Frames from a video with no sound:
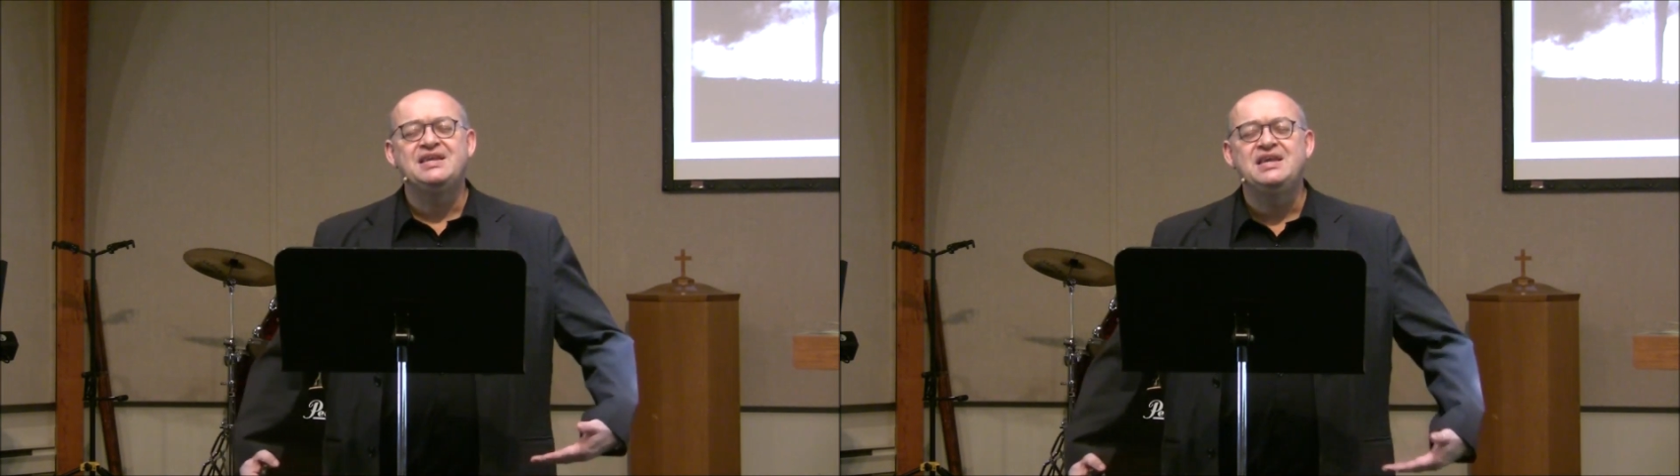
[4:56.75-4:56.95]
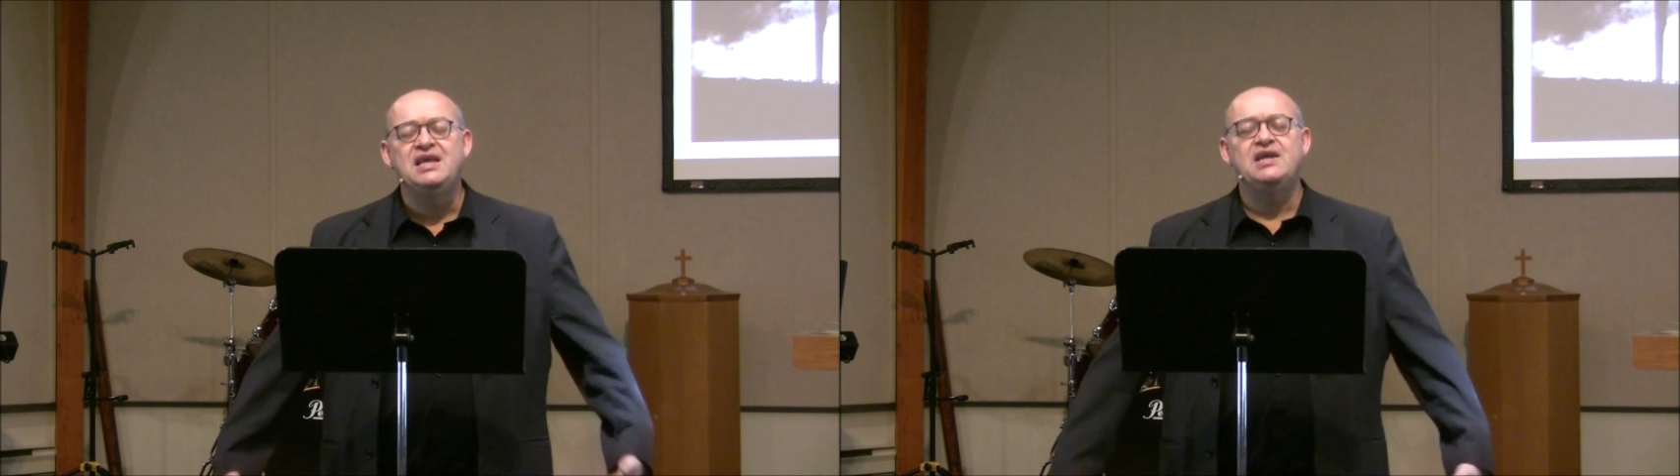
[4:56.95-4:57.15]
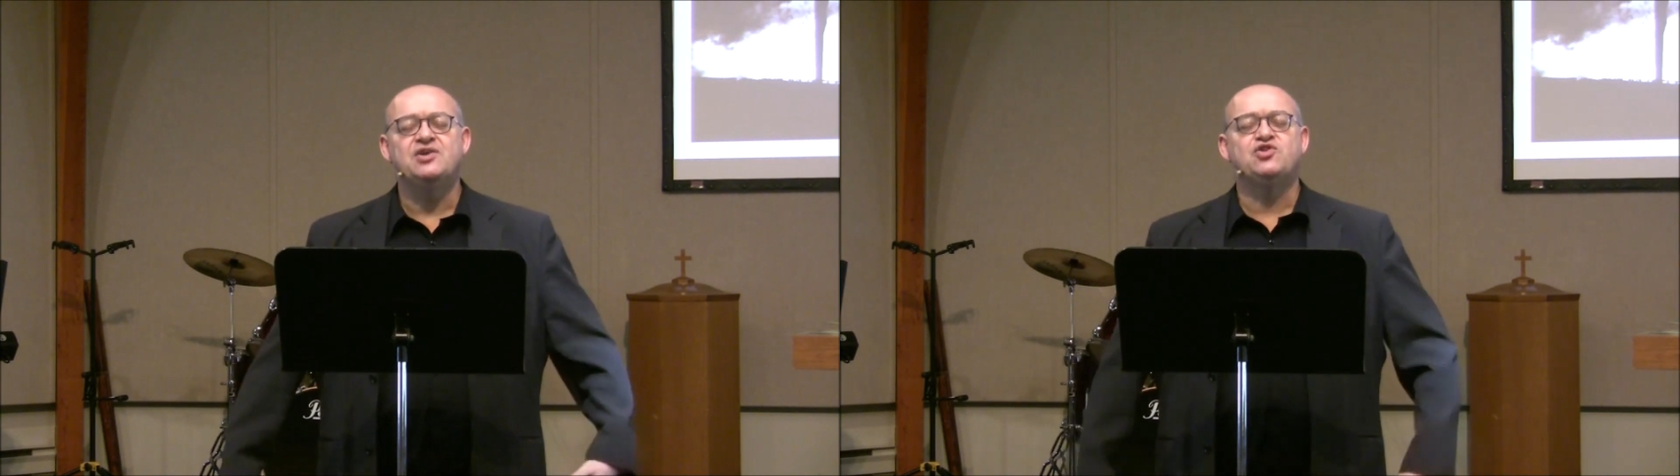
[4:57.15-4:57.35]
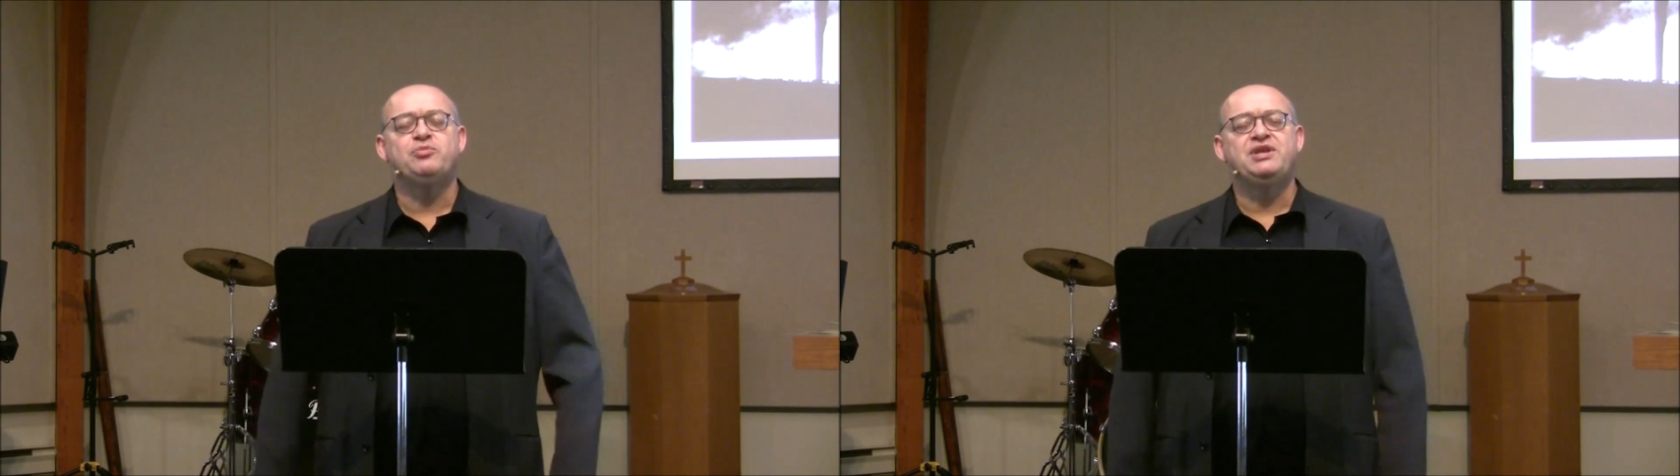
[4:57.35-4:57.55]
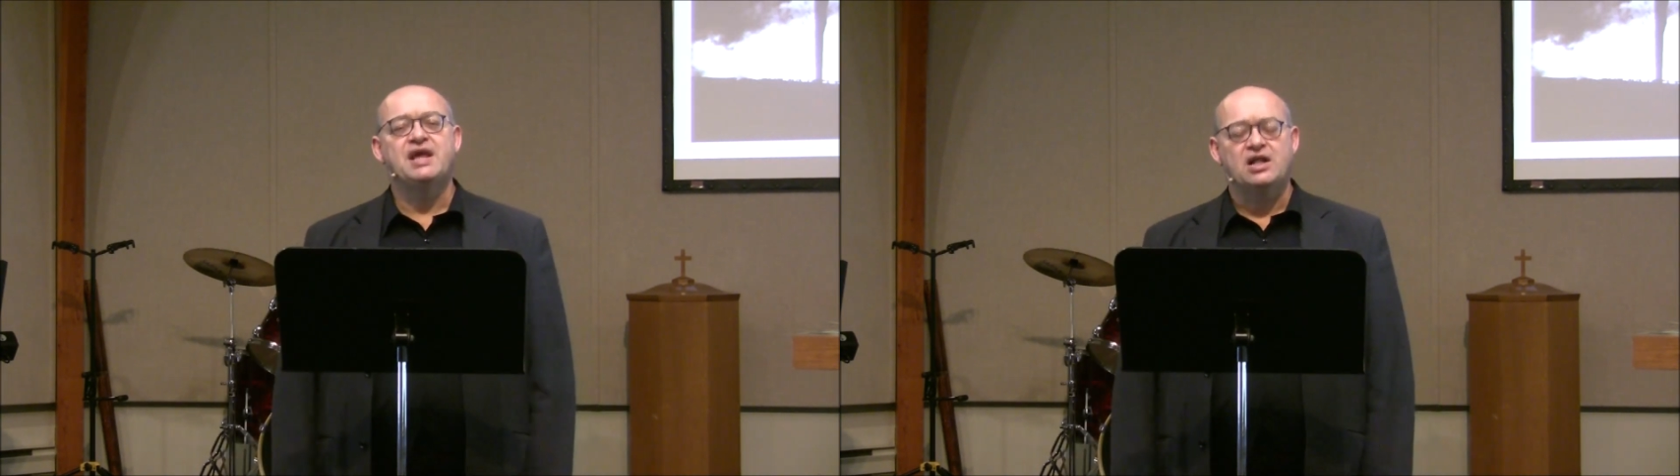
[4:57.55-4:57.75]
needed to
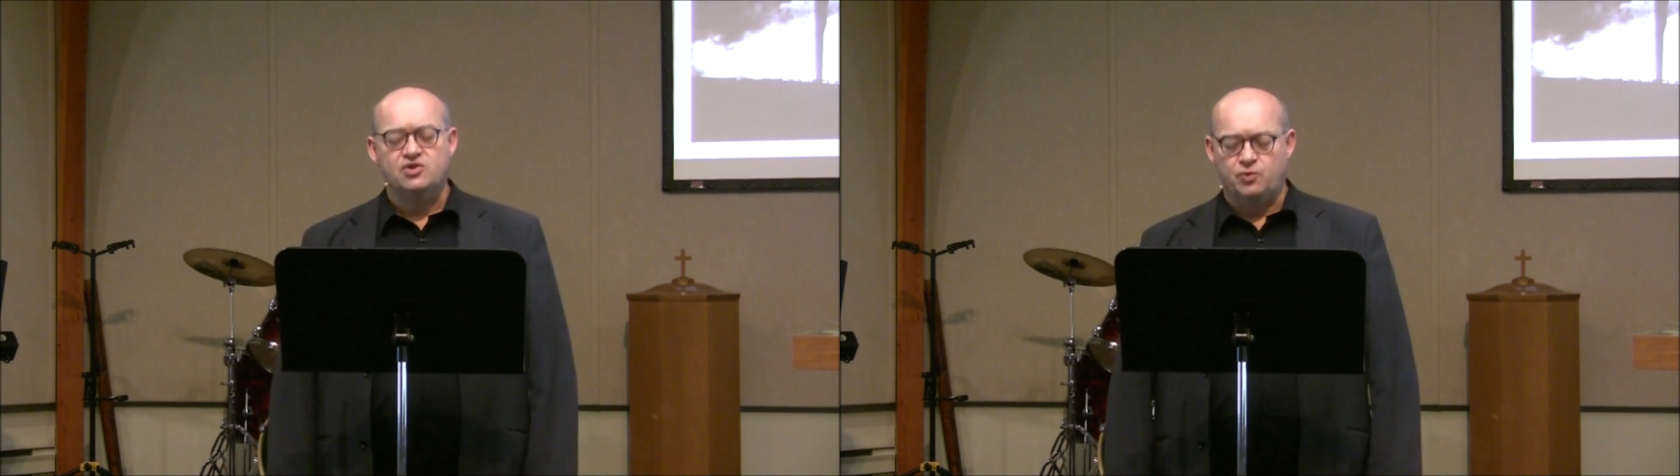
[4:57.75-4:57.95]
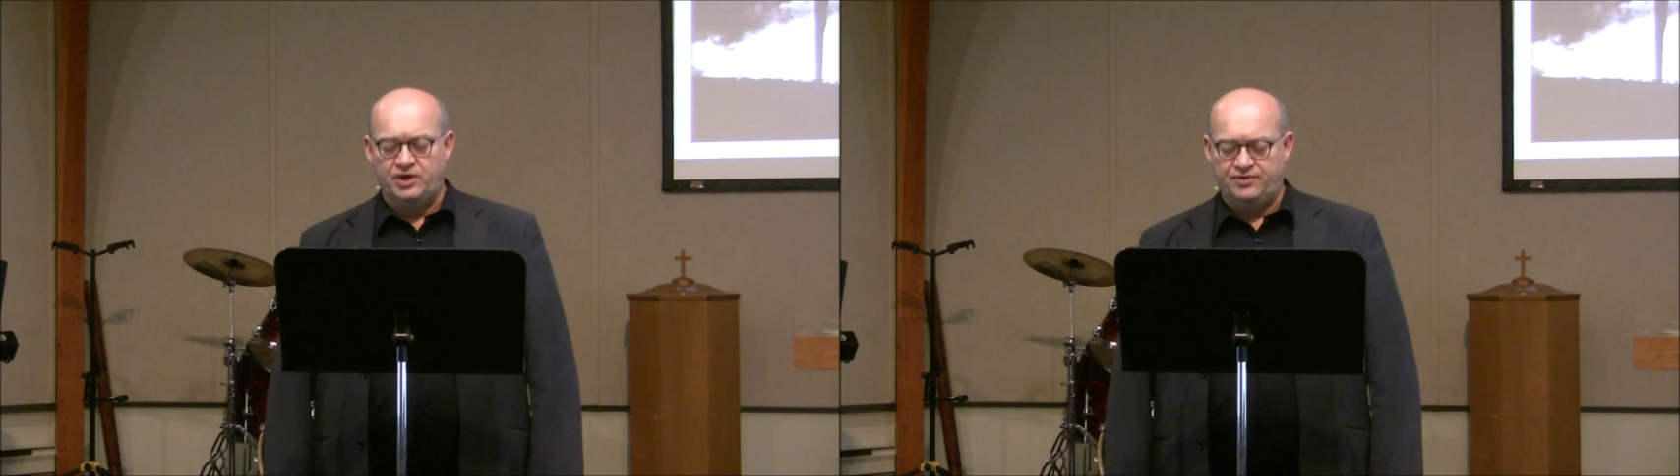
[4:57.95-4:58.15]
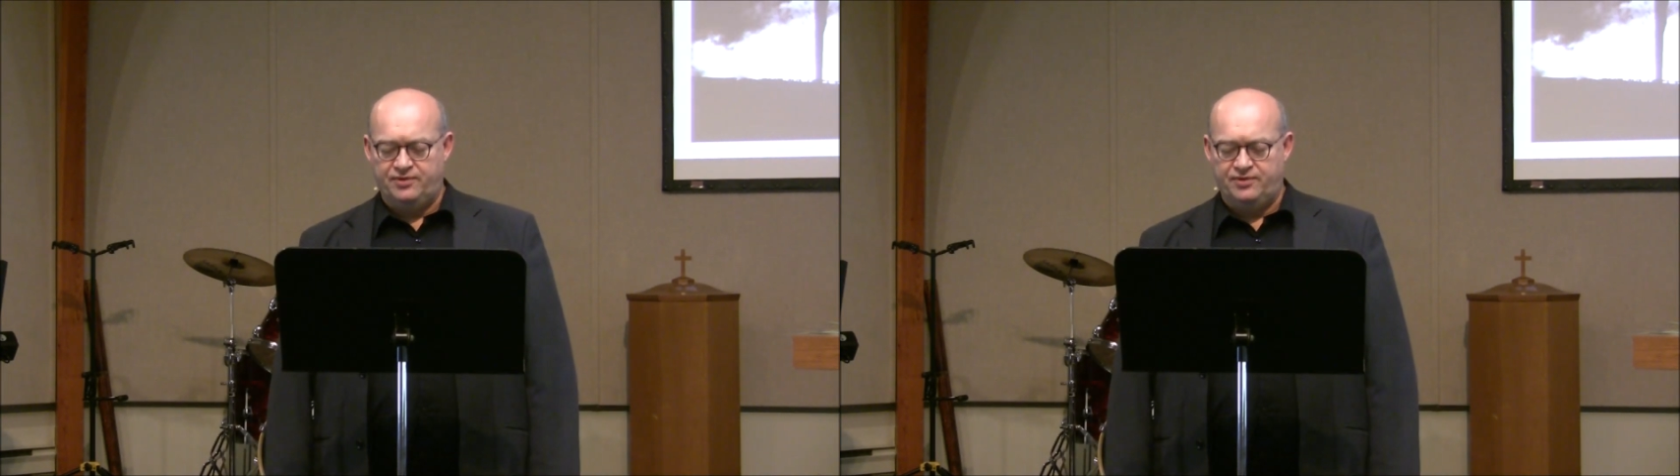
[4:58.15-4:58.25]
be dealt with.